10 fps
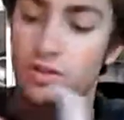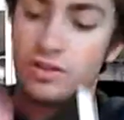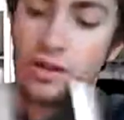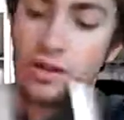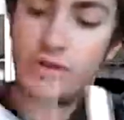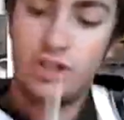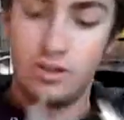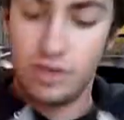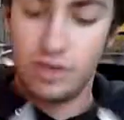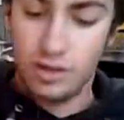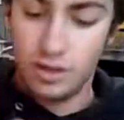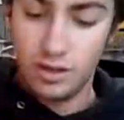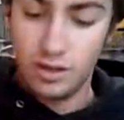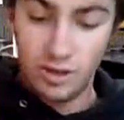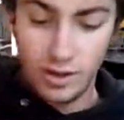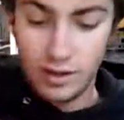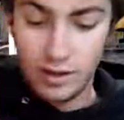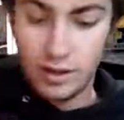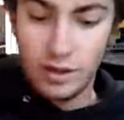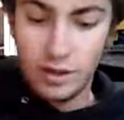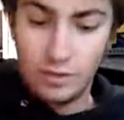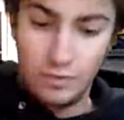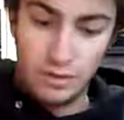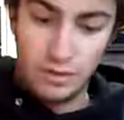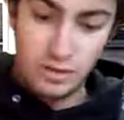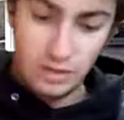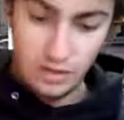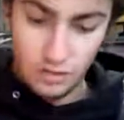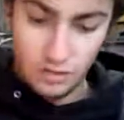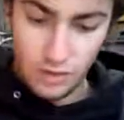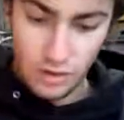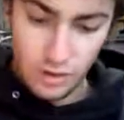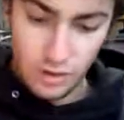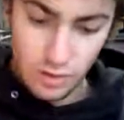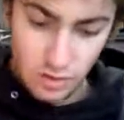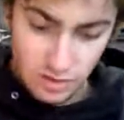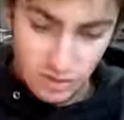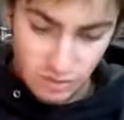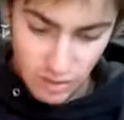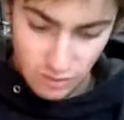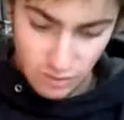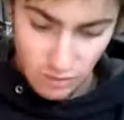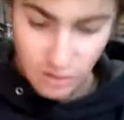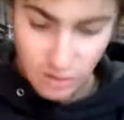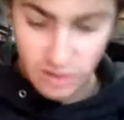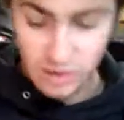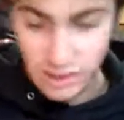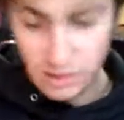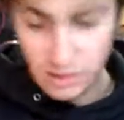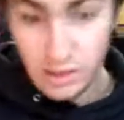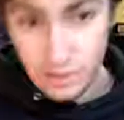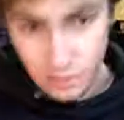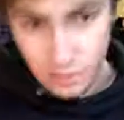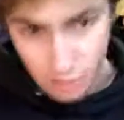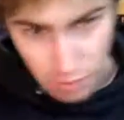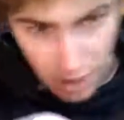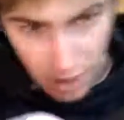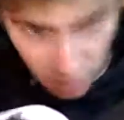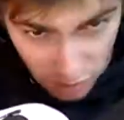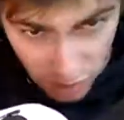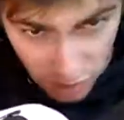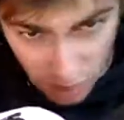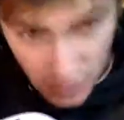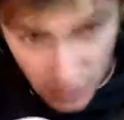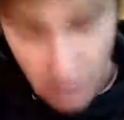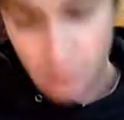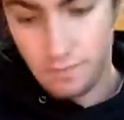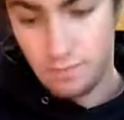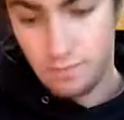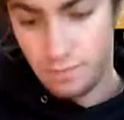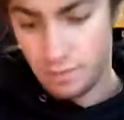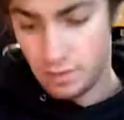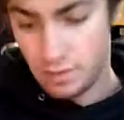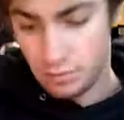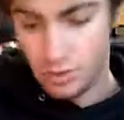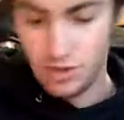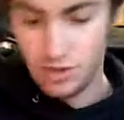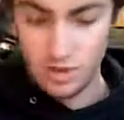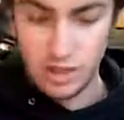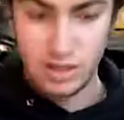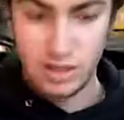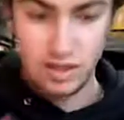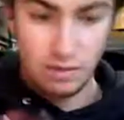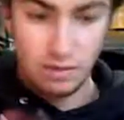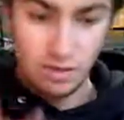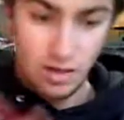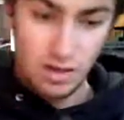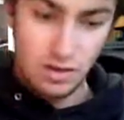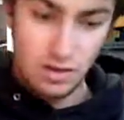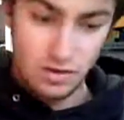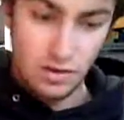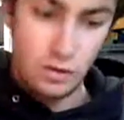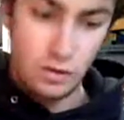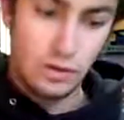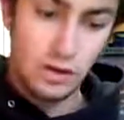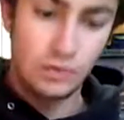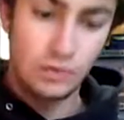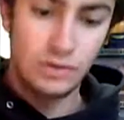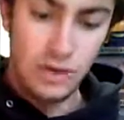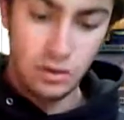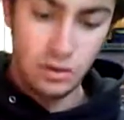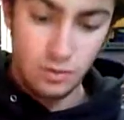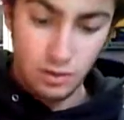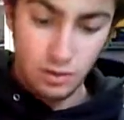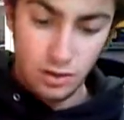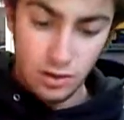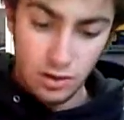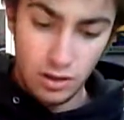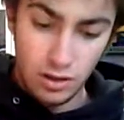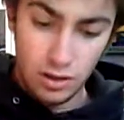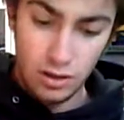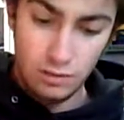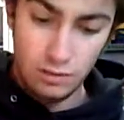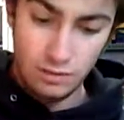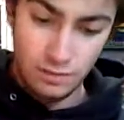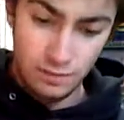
that I was showing it's it is very it is made very nicely. There is the back, and it's showing that picture again, except it's not in color now. Um,